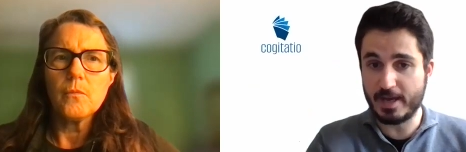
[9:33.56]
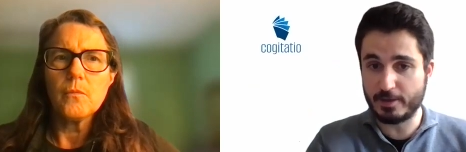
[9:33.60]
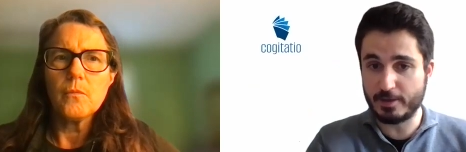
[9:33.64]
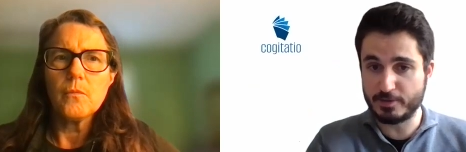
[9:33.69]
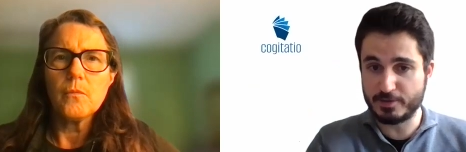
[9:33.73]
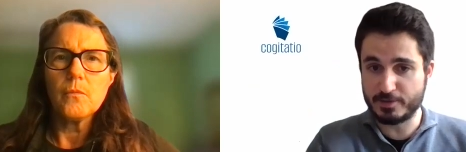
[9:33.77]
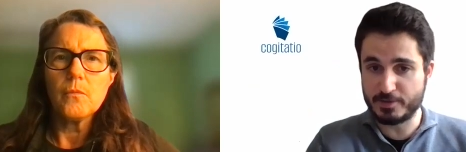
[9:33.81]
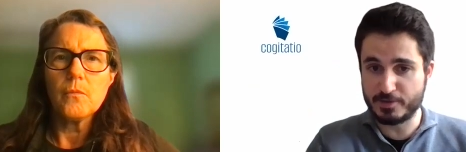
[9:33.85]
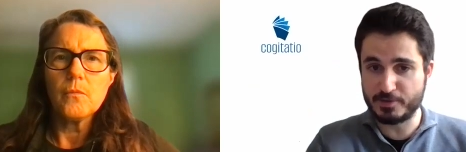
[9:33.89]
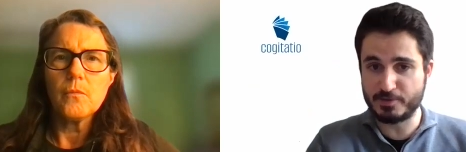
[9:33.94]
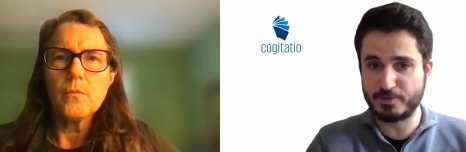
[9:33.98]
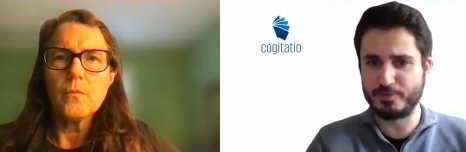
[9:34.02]

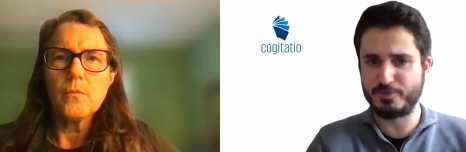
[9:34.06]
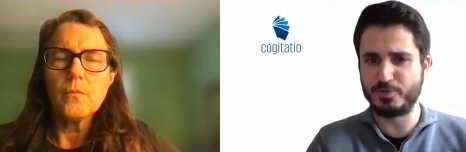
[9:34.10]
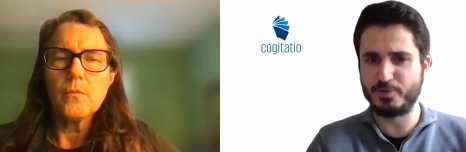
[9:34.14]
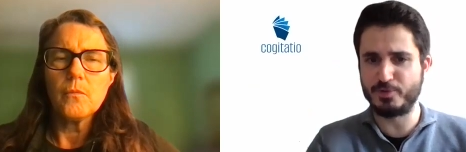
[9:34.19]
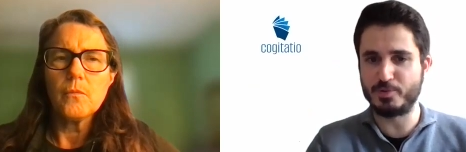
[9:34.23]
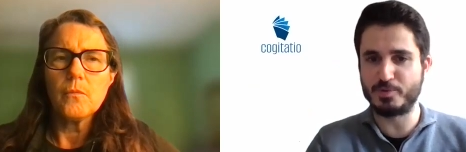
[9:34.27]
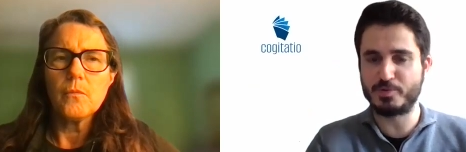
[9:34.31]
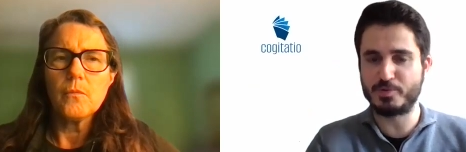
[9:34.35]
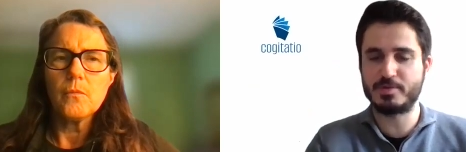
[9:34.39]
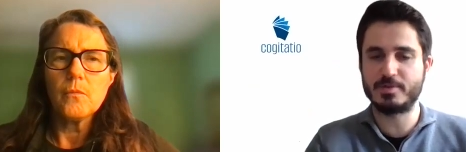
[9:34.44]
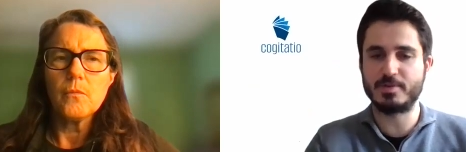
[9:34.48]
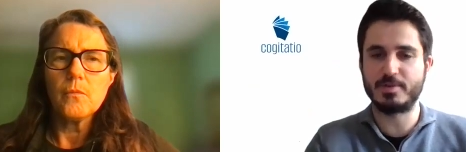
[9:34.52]
Speaker 1: thousands of
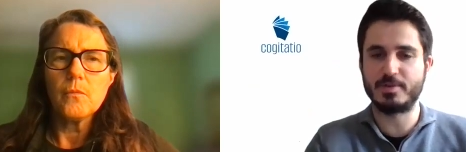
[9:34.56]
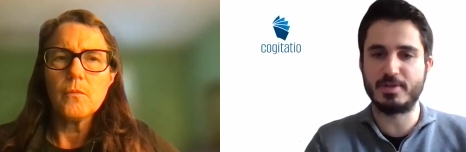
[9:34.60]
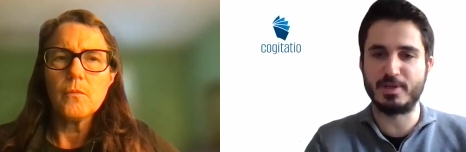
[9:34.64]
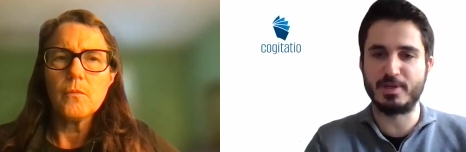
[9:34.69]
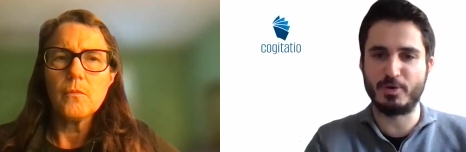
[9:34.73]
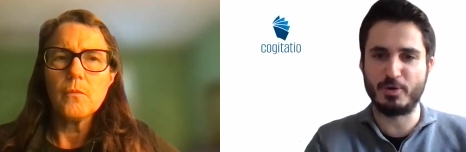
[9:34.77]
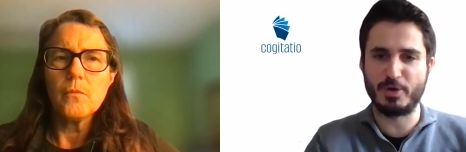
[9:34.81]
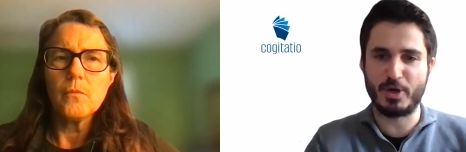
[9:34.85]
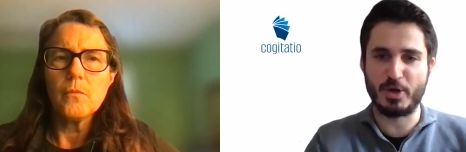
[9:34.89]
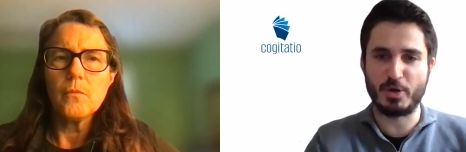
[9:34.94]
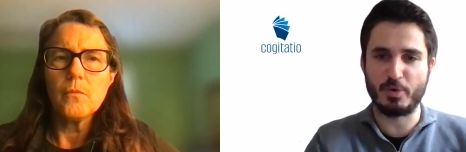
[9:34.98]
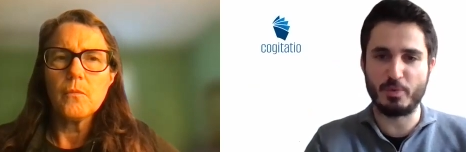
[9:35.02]
views
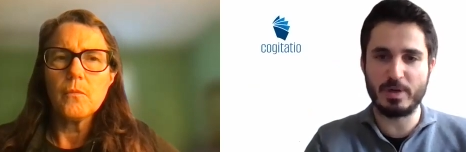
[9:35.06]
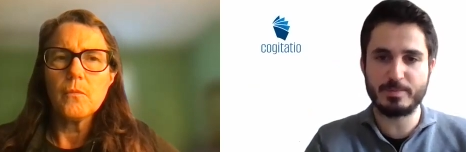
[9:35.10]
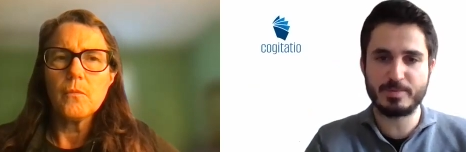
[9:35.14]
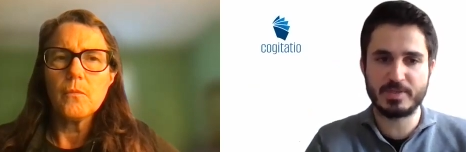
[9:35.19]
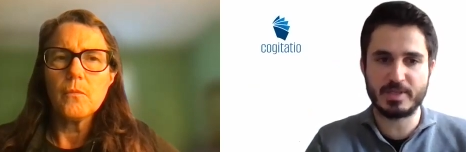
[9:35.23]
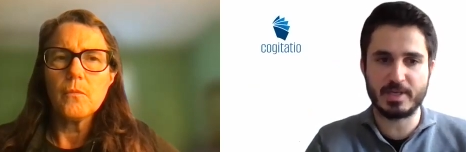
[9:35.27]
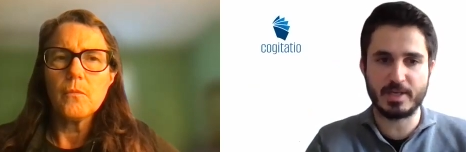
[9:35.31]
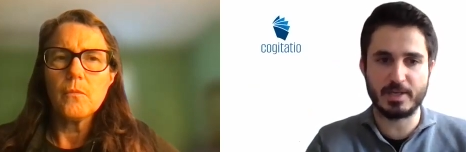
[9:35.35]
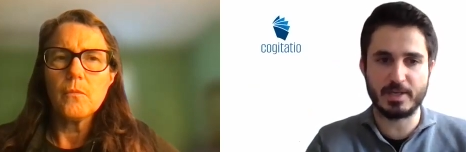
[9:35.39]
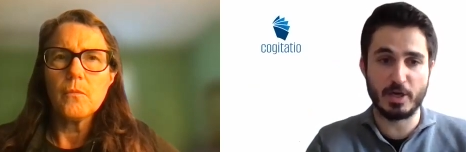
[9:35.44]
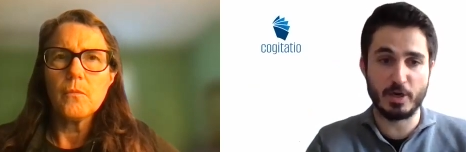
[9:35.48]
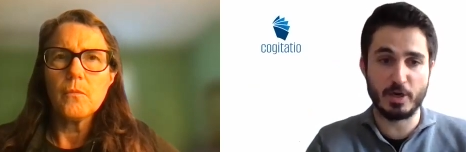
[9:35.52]
uh, on our
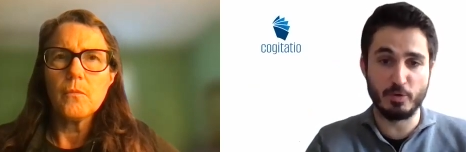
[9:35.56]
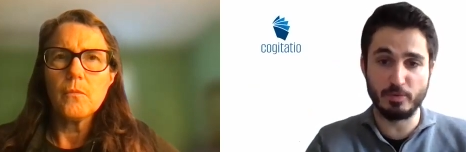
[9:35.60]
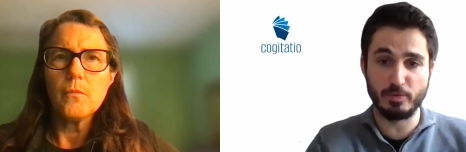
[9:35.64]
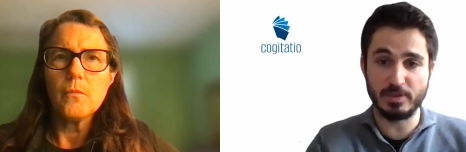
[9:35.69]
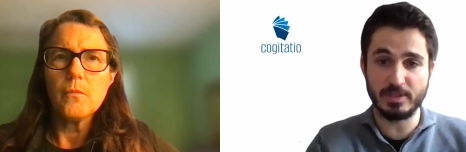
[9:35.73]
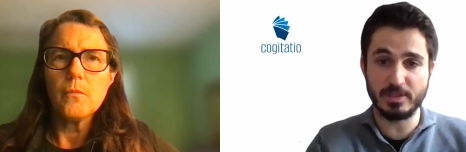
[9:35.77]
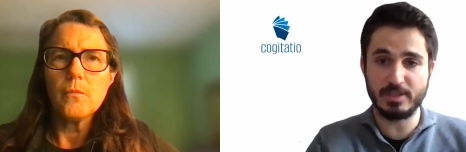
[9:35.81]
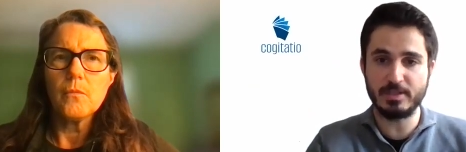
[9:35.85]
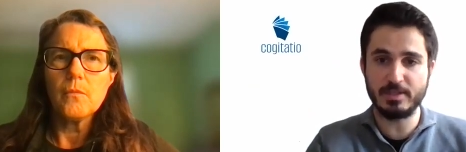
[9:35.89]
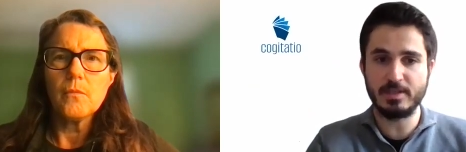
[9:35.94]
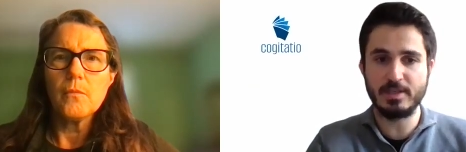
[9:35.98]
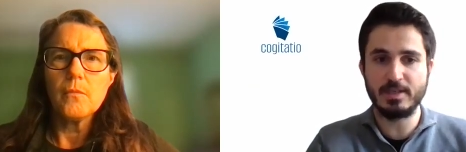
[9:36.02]
website
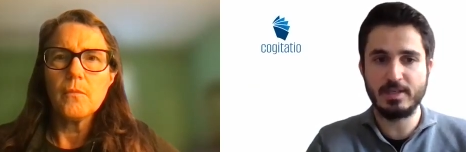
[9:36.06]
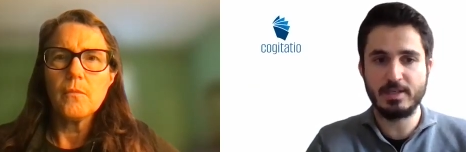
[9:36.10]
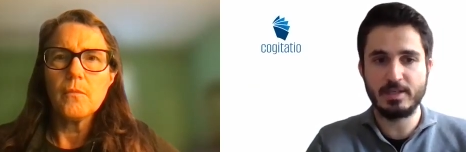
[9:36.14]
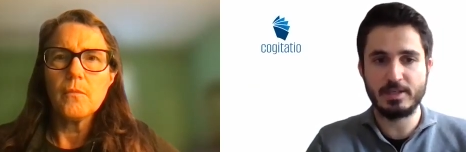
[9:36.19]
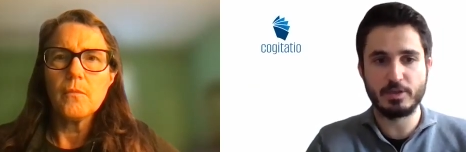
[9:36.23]
only,